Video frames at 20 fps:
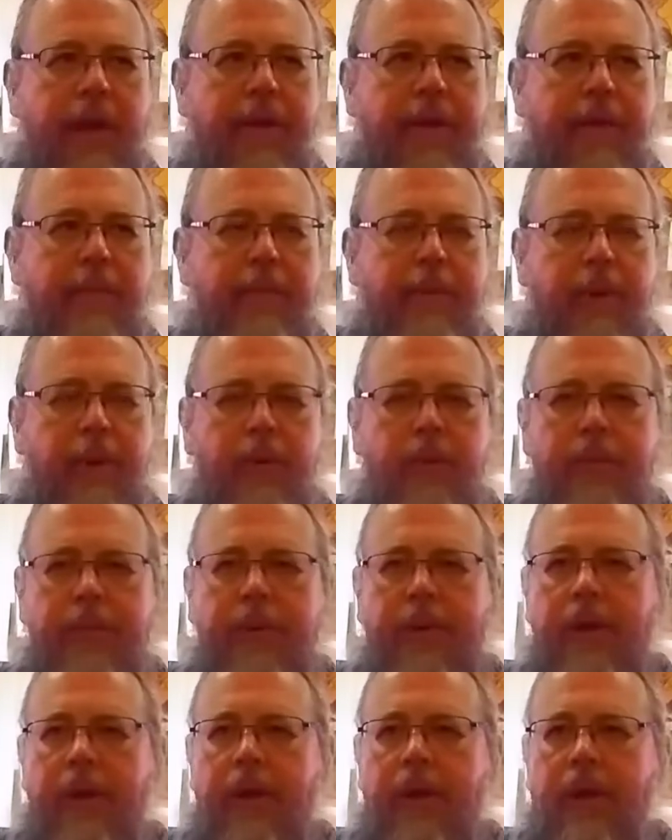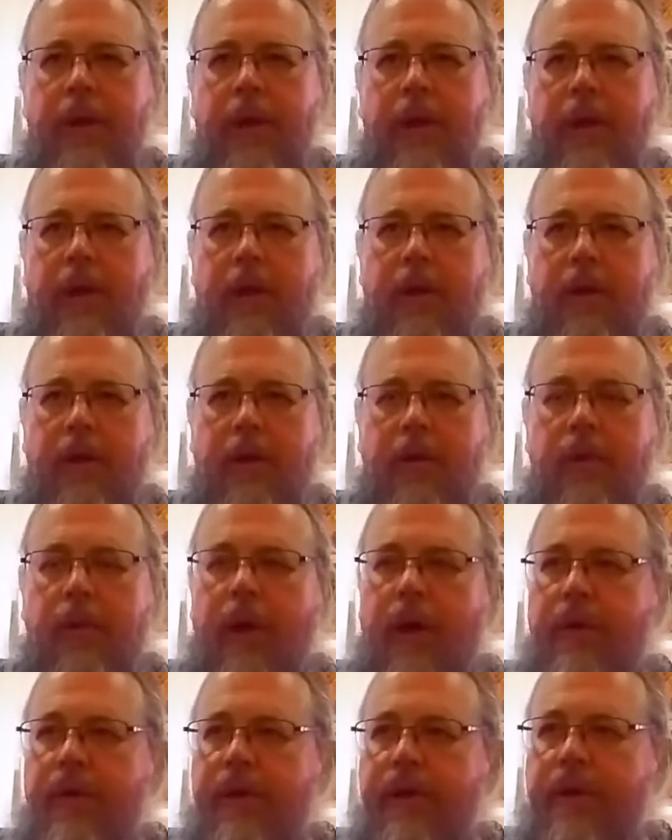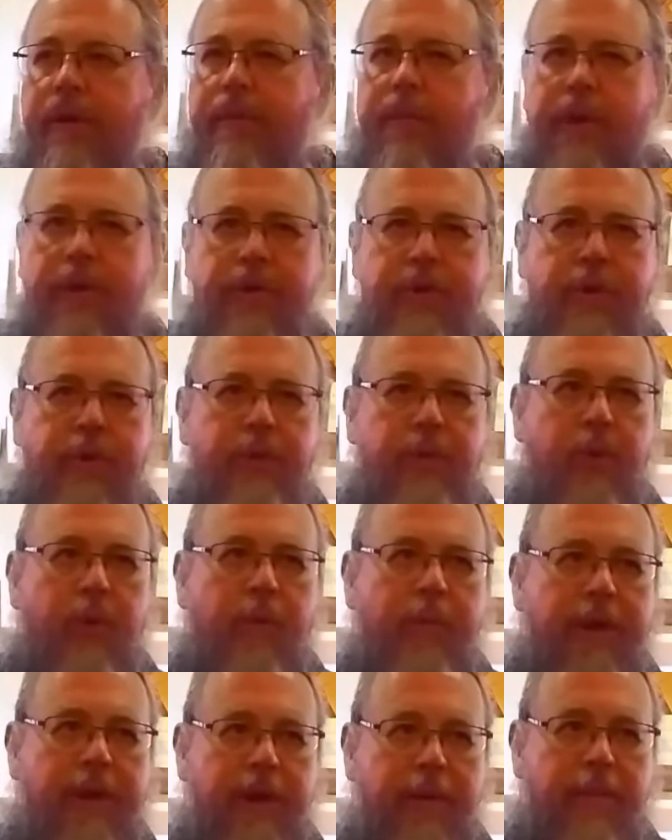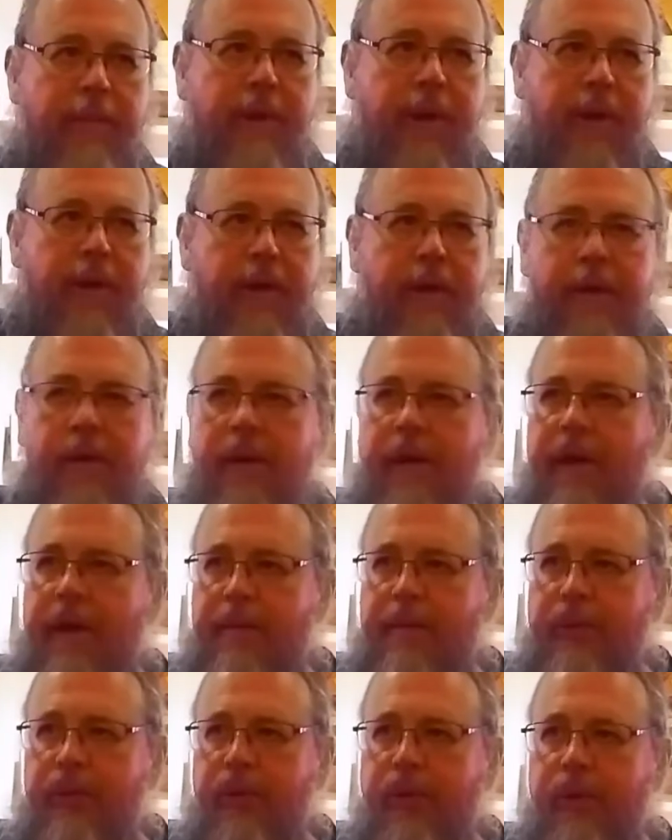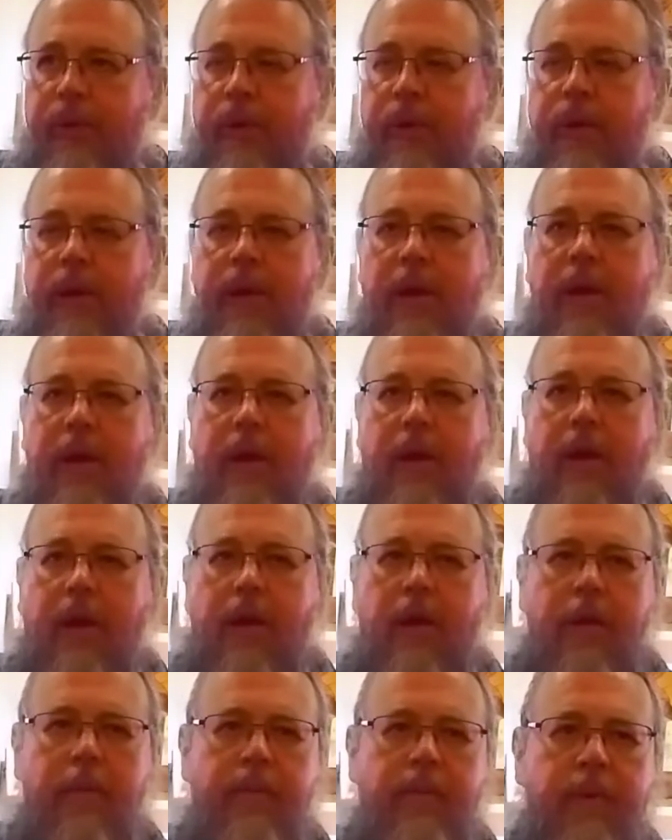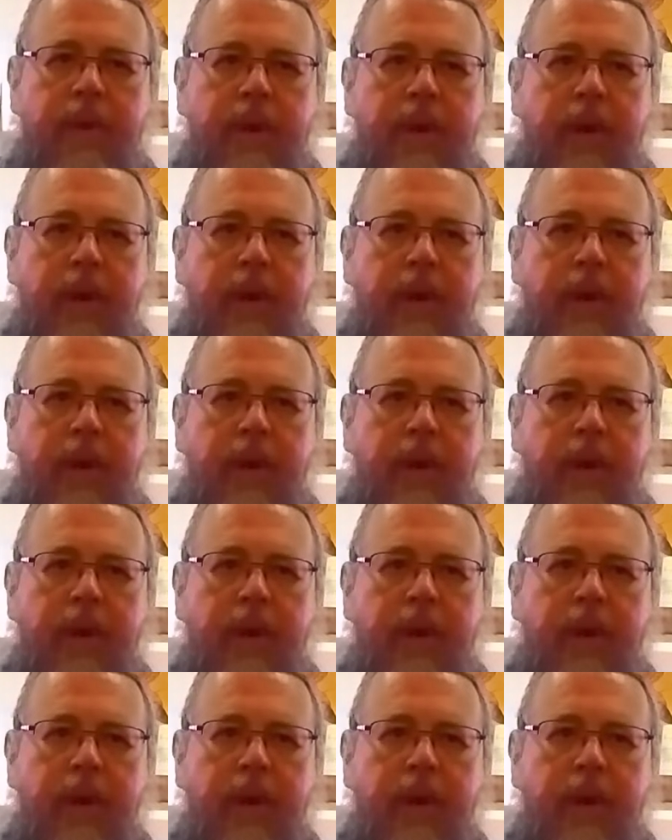had the Pope uh, crown him as the Roman Empire Emperor. Um,